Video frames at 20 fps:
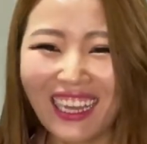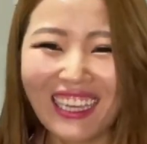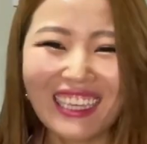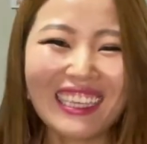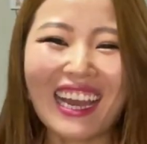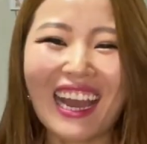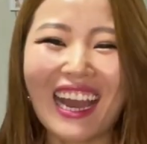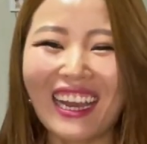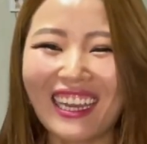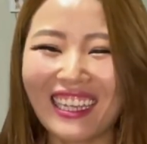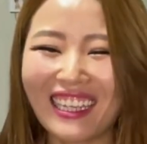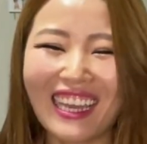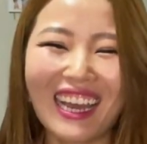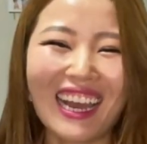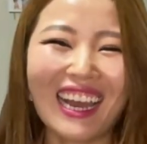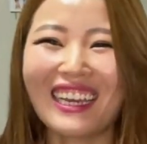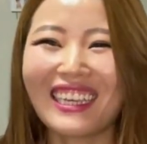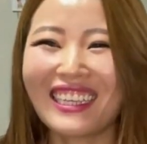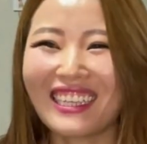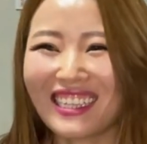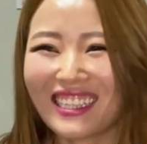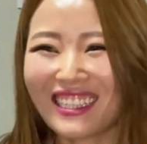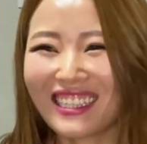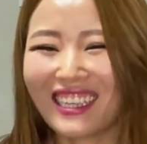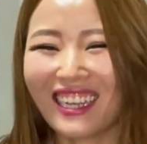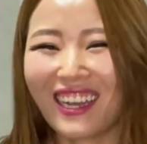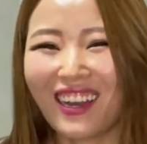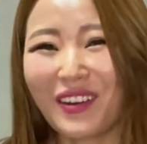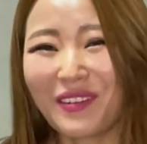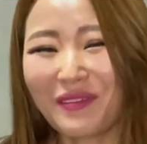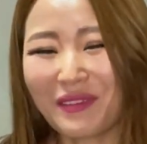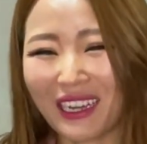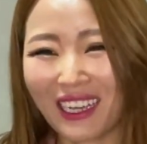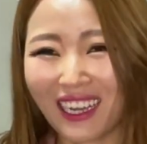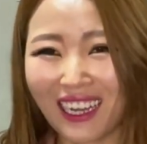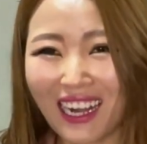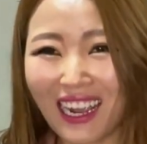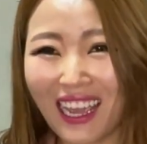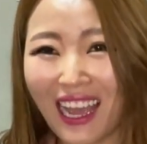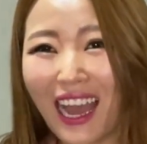yeah, yeah, it's oh my
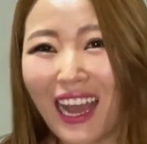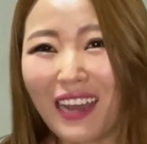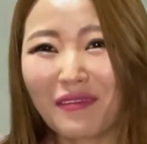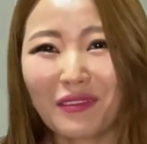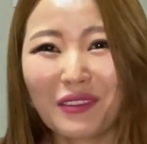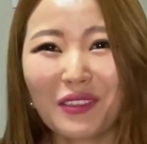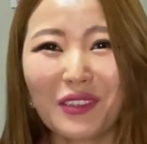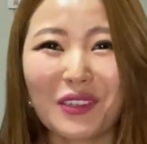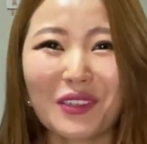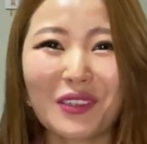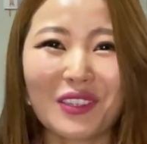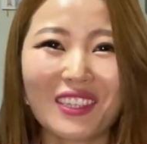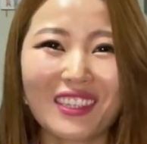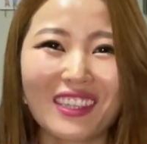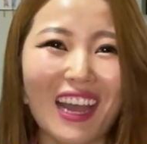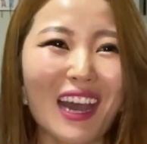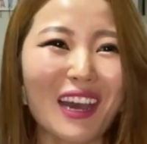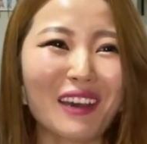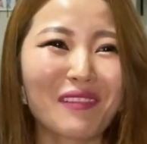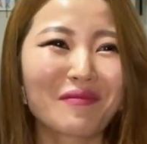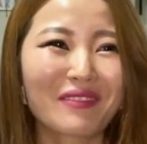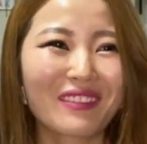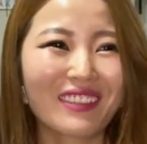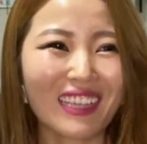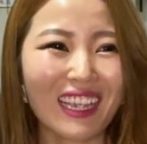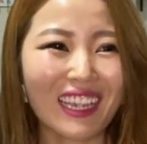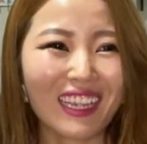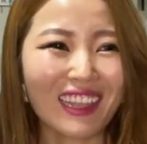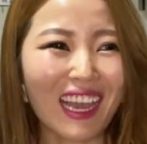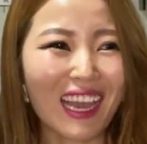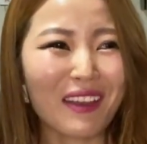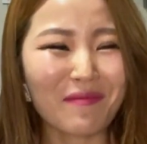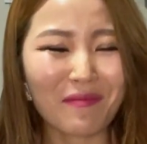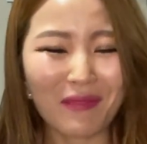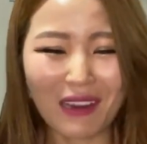god, I have to stop saying that.